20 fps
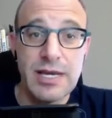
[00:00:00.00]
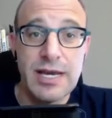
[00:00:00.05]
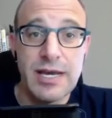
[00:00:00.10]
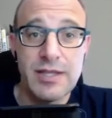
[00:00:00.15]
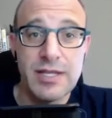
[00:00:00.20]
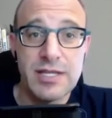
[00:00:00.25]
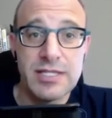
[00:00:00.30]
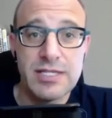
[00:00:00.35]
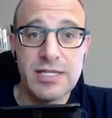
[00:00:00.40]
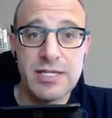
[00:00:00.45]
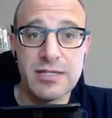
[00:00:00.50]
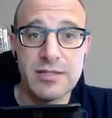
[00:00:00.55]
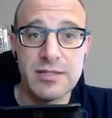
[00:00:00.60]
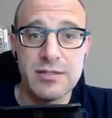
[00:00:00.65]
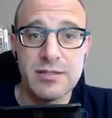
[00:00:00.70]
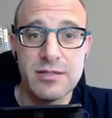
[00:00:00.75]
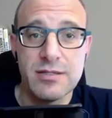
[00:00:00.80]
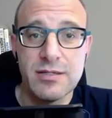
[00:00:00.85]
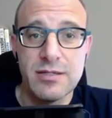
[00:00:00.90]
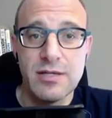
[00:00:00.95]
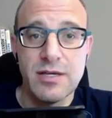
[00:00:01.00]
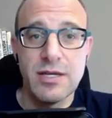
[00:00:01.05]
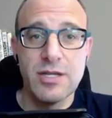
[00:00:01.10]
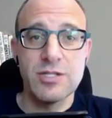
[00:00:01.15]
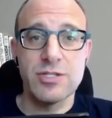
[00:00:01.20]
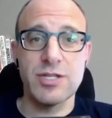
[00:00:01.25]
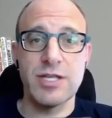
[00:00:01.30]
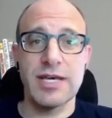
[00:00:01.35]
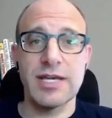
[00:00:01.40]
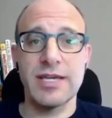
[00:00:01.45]
And that's it.
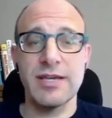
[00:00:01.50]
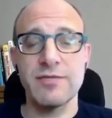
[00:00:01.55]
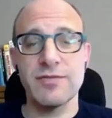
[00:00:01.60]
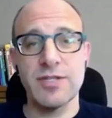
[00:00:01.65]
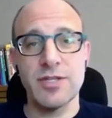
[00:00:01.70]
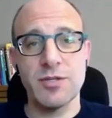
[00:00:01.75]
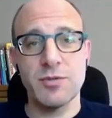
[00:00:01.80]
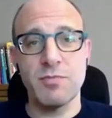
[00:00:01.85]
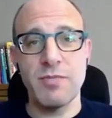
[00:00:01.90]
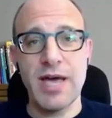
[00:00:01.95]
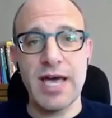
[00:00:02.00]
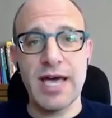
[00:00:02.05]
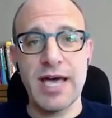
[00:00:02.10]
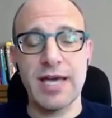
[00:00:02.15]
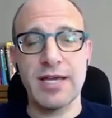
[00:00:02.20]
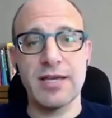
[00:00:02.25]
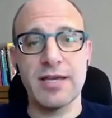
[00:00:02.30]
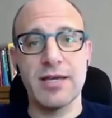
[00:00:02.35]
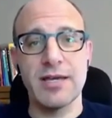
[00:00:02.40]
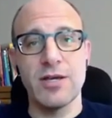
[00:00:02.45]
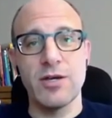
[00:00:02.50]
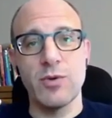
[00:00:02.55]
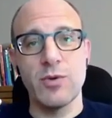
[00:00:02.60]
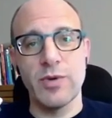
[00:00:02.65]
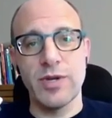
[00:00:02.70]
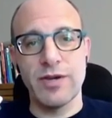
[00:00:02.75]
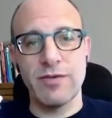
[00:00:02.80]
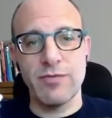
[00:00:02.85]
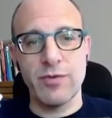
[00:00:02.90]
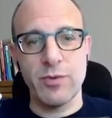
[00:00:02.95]
So that gives us back
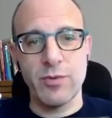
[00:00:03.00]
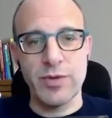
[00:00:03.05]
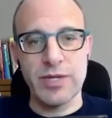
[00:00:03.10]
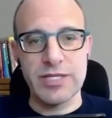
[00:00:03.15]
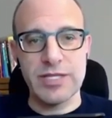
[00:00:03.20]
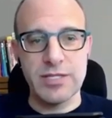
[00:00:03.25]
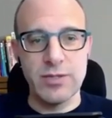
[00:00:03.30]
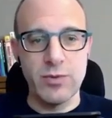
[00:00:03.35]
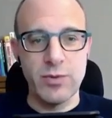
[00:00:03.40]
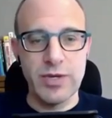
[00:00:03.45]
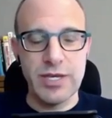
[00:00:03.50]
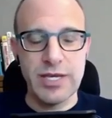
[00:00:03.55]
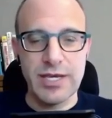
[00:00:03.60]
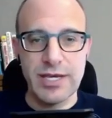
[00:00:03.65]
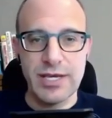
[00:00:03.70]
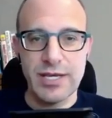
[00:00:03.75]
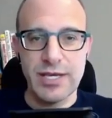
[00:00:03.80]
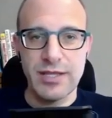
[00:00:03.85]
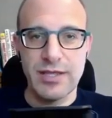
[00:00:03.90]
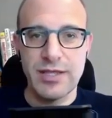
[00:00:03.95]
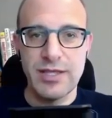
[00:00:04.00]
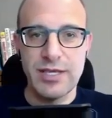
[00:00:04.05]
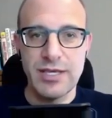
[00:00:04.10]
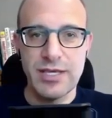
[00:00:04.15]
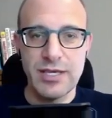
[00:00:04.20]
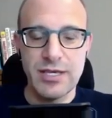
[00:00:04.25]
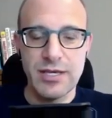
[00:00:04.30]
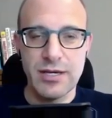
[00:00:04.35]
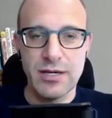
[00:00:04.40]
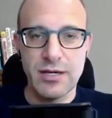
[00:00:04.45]
whenever we, we hit
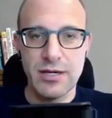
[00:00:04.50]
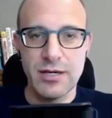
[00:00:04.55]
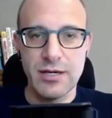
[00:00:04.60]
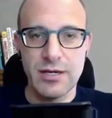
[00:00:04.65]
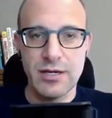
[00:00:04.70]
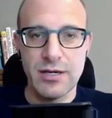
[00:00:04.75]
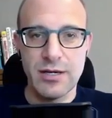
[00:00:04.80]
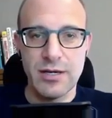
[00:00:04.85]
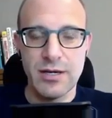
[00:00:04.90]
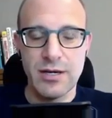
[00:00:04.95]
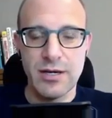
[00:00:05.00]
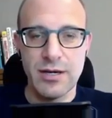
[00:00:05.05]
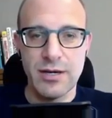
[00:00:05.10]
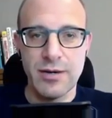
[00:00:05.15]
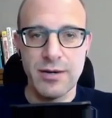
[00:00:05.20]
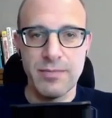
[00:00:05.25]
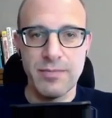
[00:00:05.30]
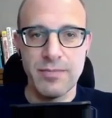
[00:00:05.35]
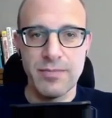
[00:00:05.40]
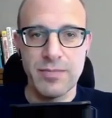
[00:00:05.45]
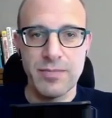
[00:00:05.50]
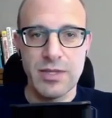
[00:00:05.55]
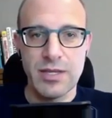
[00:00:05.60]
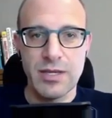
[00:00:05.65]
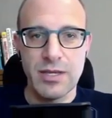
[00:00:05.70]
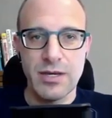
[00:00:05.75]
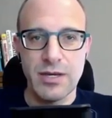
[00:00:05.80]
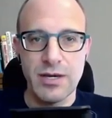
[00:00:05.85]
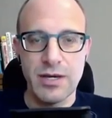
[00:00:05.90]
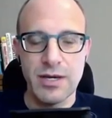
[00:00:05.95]
the uh, um,
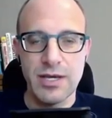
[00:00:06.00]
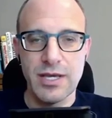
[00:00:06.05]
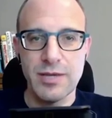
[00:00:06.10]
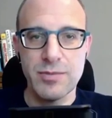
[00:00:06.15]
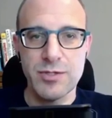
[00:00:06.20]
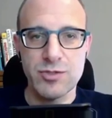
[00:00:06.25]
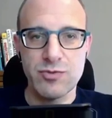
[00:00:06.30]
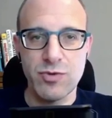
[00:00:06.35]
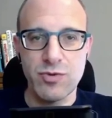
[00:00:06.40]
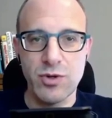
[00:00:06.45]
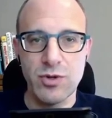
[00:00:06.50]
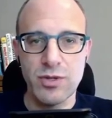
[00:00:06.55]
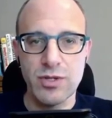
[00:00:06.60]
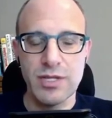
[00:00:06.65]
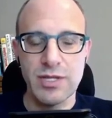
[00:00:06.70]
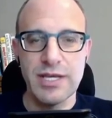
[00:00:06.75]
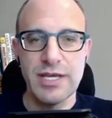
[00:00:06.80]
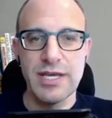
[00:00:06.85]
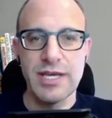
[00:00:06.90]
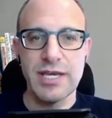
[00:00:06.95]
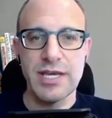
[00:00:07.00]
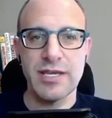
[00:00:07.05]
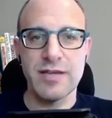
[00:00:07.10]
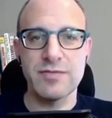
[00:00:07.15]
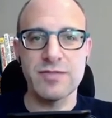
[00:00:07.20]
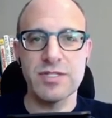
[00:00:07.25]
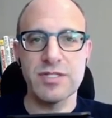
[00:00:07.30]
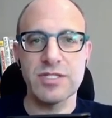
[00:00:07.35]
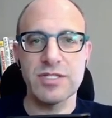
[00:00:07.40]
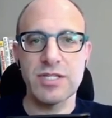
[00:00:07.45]
uh, image roll, it
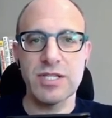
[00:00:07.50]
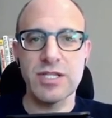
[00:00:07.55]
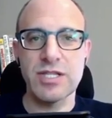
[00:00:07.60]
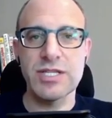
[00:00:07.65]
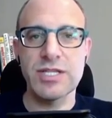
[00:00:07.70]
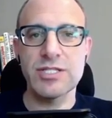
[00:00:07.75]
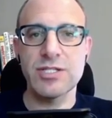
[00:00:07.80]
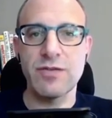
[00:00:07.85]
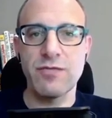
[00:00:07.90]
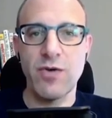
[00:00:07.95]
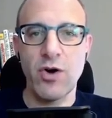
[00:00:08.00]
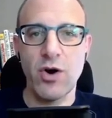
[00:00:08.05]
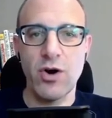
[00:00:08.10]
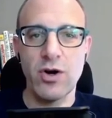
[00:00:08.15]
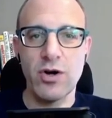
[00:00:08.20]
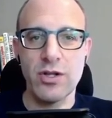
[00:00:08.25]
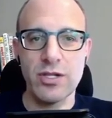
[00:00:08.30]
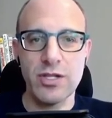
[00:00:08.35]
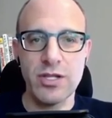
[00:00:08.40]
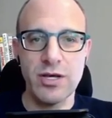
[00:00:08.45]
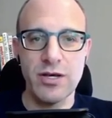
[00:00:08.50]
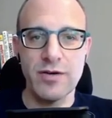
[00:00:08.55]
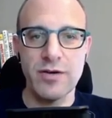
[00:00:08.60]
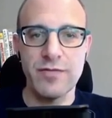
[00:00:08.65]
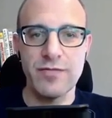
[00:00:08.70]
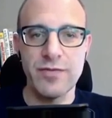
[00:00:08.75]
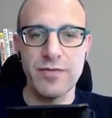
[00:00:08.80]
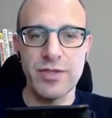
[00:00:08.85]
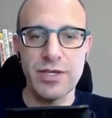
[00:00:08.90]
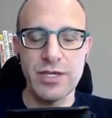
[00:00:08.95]
gives us a list of all
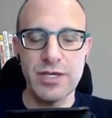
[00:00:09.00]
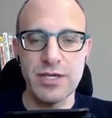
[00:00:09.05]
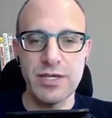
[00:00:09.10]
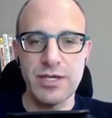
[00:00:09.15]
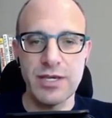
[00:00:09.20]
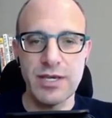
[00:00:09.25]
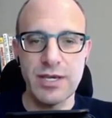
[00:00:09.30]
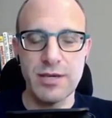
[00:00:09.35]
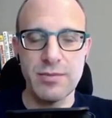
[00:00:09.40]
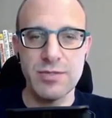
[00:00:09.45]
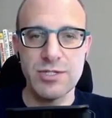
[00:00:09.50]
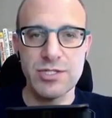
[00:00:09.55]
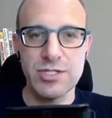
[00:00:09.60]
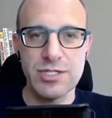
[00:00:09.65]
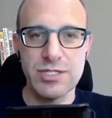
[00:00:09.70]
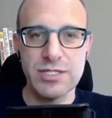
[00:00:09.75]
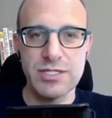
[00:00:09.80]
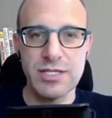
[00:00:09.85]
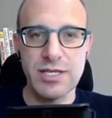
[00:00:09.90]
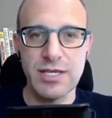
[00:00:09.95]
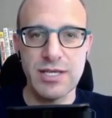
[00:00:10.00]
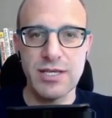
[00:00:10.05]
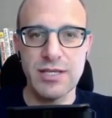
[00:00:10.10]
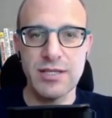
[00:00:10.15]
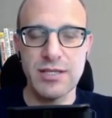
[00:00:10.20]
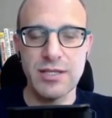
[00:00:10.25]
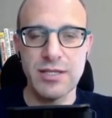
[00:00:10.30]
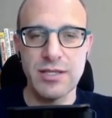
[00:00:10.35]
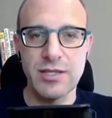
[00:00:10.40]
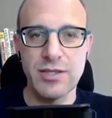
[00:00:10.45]
of the images
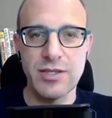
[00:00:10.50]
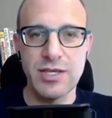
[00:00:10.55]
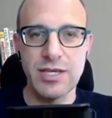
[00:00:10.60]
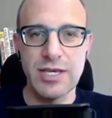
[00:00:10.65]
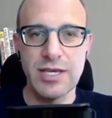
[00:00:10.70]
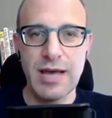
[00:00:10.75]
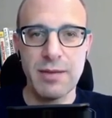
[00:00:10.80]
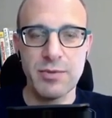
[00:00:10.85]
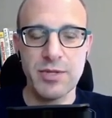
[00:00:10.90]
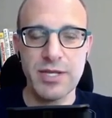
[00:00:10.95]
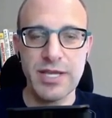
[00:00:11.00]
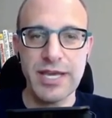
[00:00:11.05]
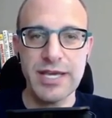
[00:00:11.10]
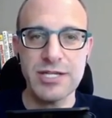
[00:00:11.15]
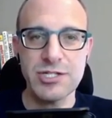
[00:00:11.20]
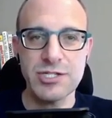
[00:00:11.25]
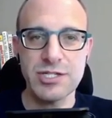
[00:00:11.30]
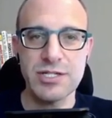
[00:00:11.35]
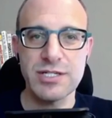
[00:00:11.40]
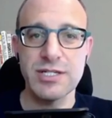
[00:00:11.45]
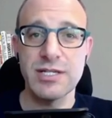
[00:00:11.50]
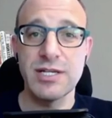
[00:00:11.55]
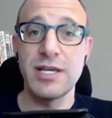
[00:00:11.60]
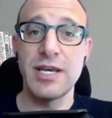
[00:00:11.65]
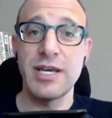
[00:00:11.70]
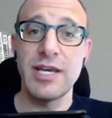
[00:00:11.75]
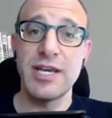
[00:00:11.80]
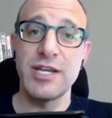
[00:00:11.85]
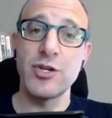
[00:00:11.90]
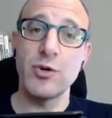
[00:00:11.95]
in the application
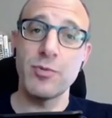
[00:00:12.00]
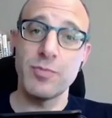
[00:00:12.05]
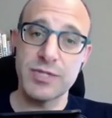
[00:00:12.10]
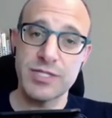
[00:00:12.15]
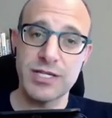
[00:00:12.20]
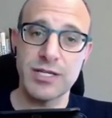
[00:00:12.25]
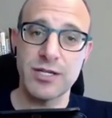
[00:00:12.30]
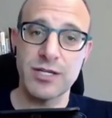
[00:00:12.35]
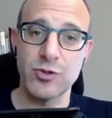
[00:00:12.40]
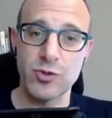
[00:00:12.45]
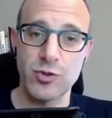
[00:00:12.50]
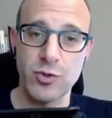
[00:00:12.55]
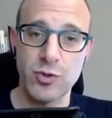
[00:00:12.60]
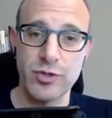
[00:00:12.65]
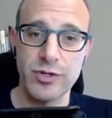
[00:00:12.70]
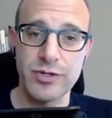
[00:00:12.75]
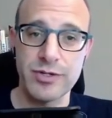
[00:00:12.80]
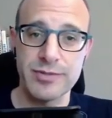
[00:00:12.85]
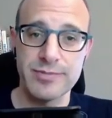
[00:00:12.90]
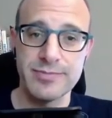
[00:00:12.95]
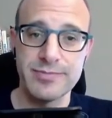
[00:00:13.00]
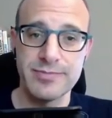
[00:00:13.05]
in no particular order.